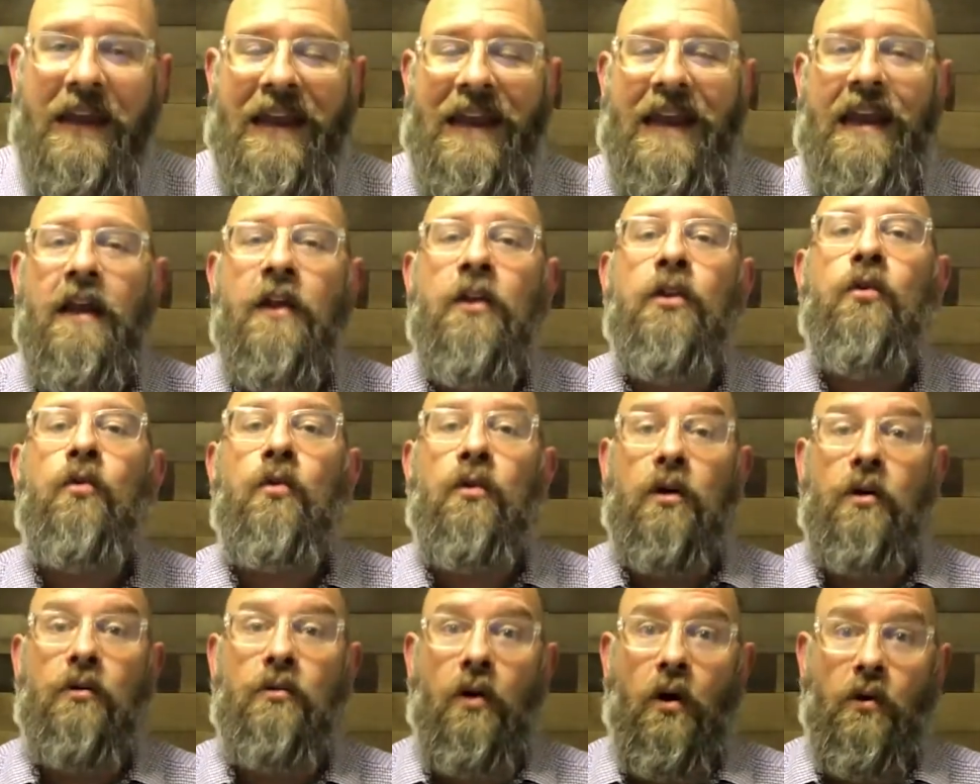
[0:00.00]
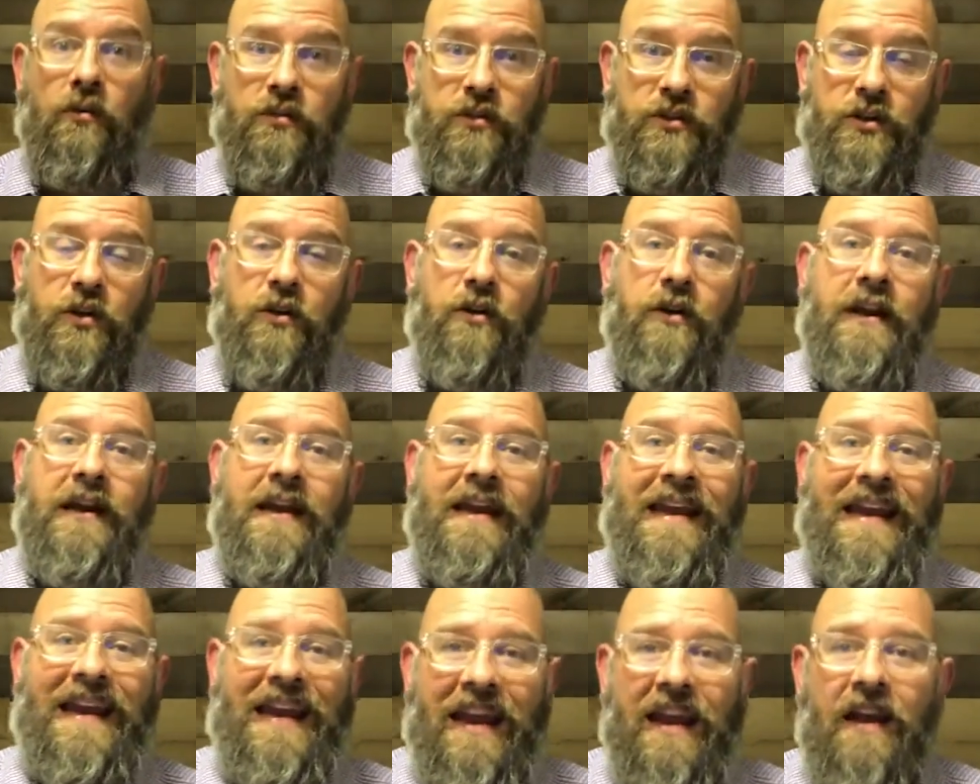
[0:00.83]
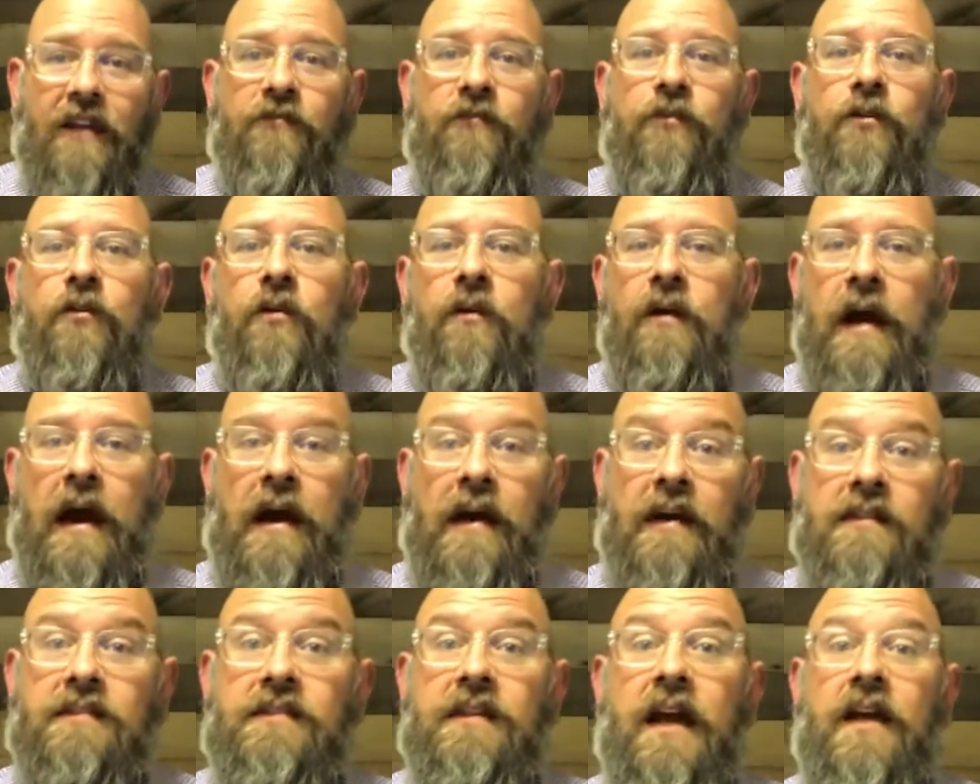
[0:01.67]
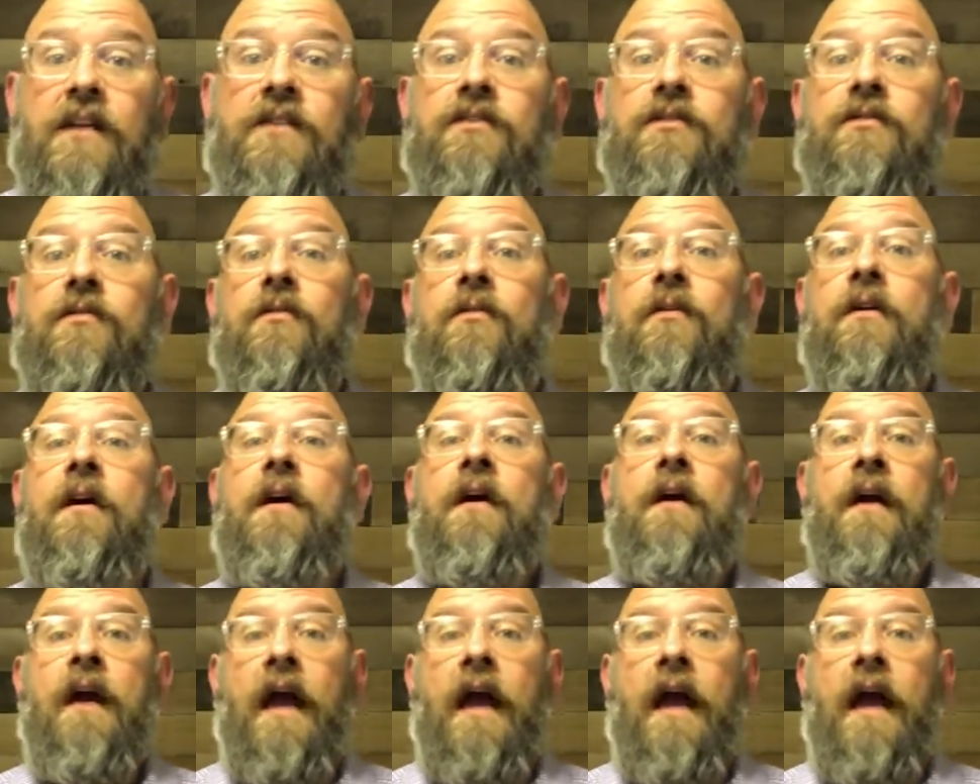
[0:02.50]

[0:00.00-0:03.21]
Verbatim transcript: in your growth journey if you're not intentional